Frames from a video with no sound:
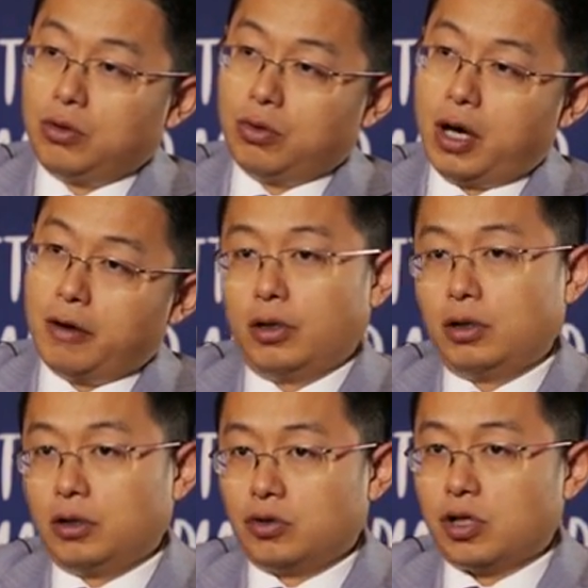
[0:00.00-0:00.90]
you have
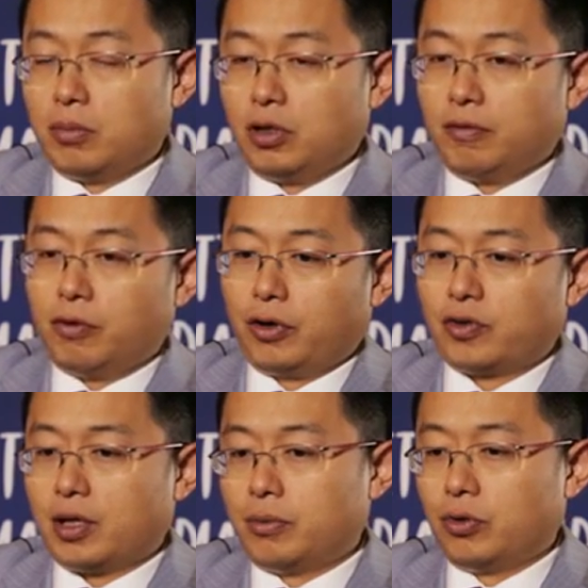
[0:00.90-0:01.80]
in Germany, for
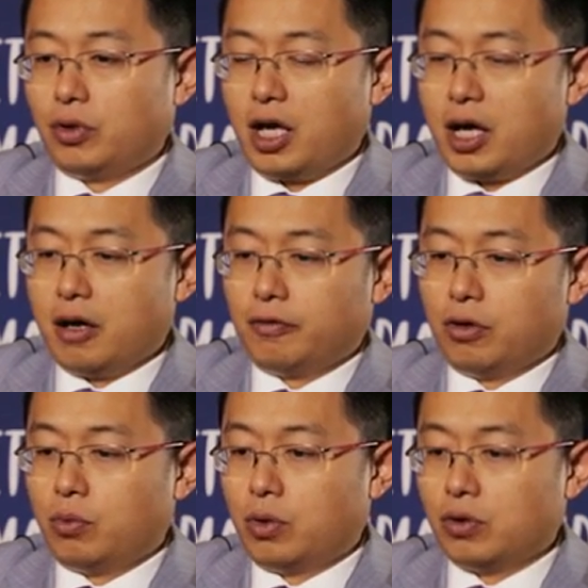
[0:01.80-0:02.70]
example, they have
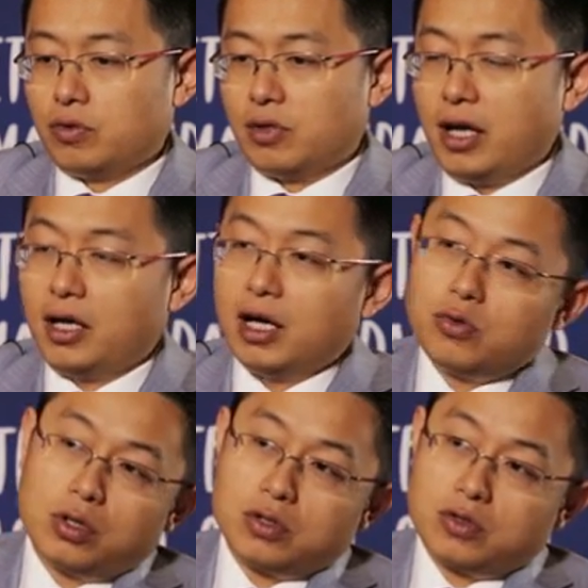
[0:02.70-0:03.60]
over
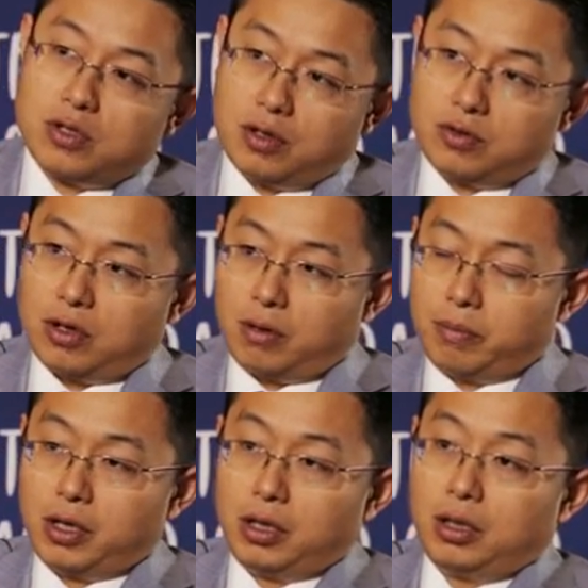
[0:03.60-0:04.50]
900 sales
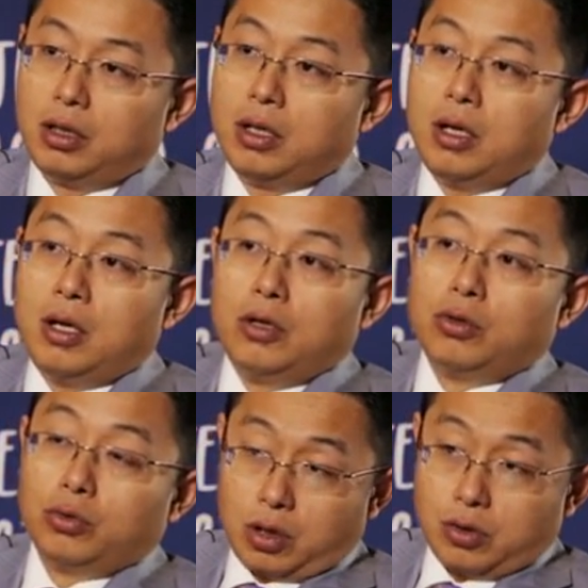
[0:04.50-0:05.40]
companies
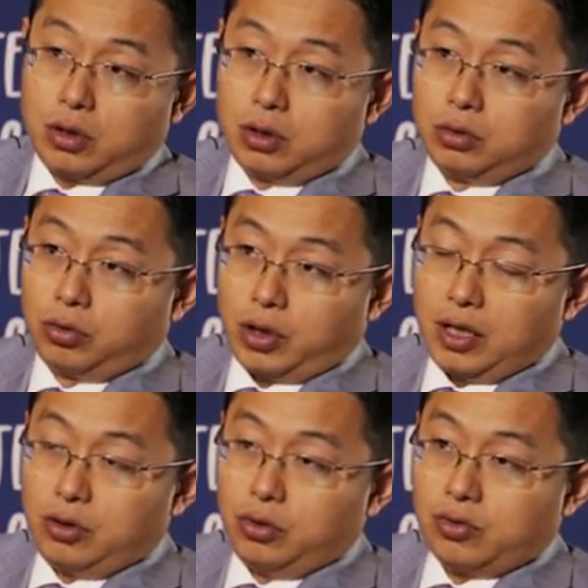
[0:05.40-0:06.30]
to the
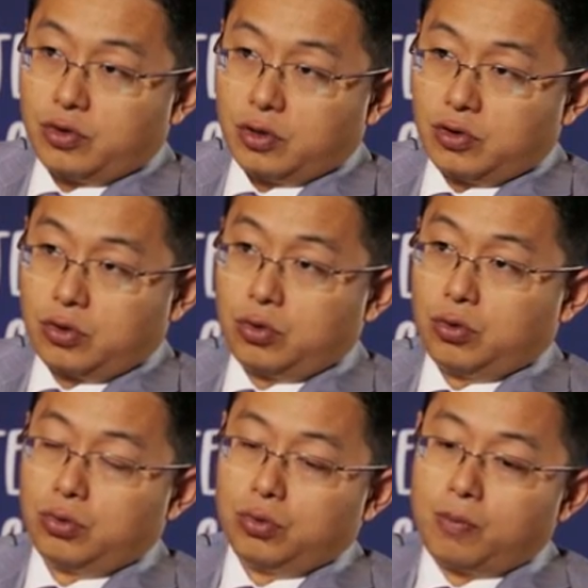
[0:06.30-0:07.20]
end users
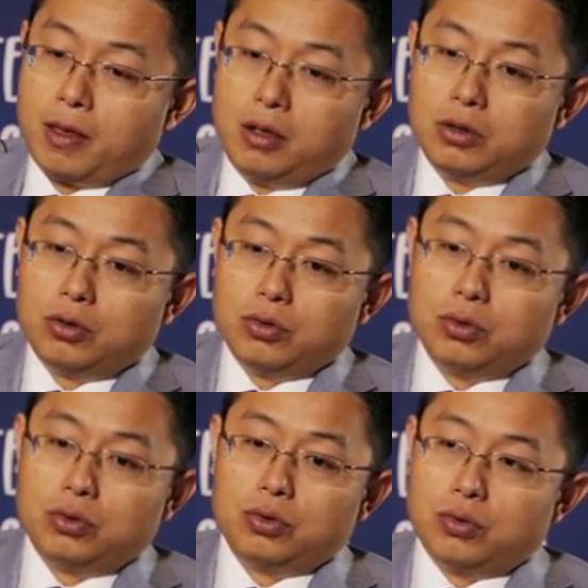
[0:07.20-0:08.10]
to
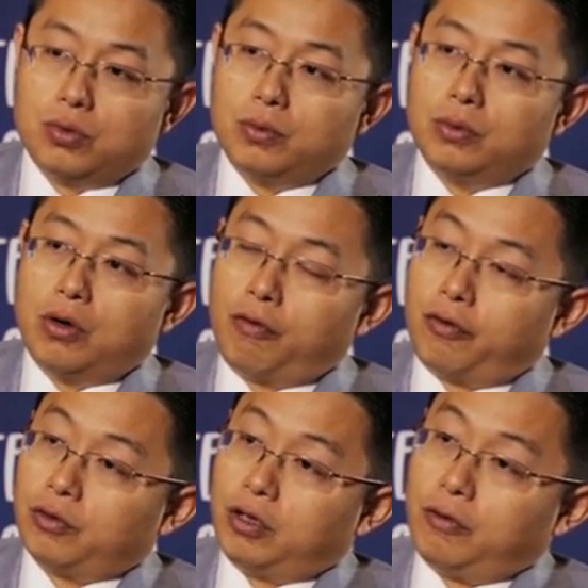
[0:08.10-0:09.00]

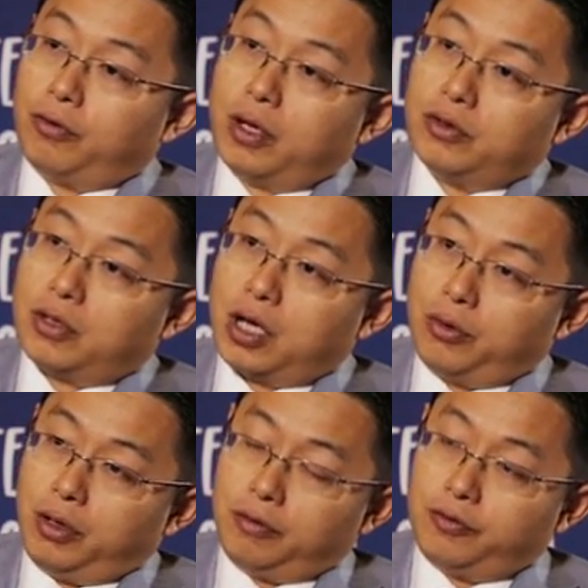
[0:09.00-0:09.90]
offer different
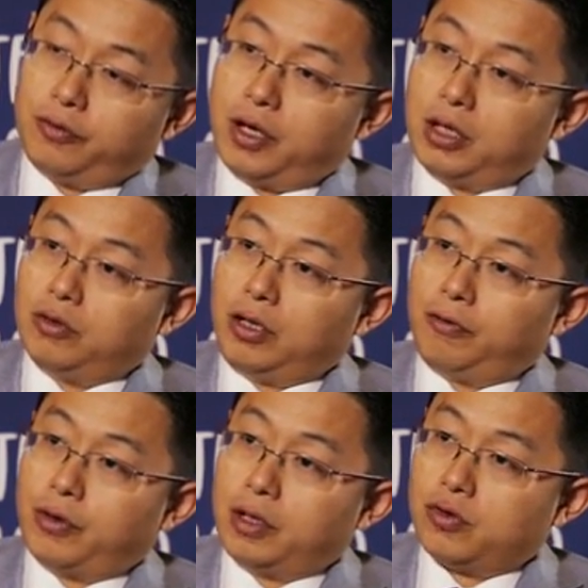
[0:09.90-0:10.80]
tariff and
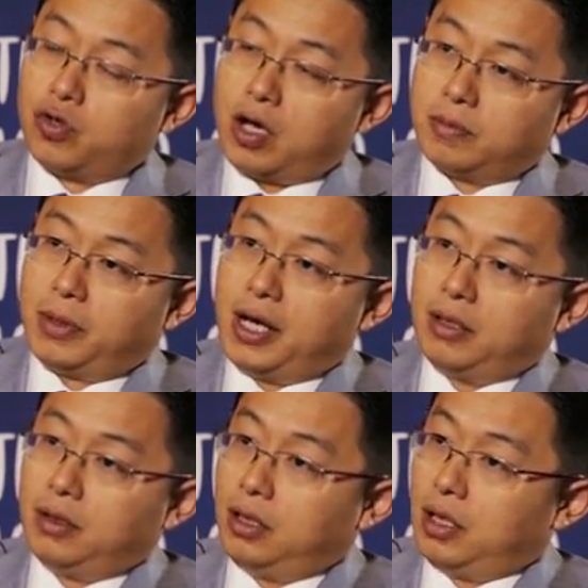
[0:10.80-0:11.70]
different charge
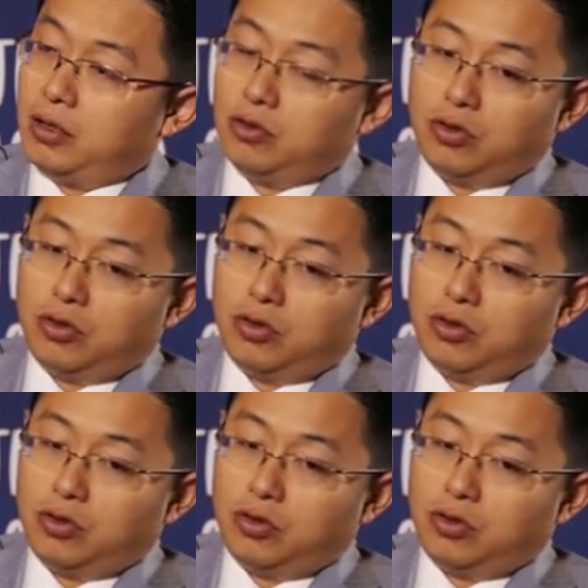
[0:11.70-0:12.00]
planning and a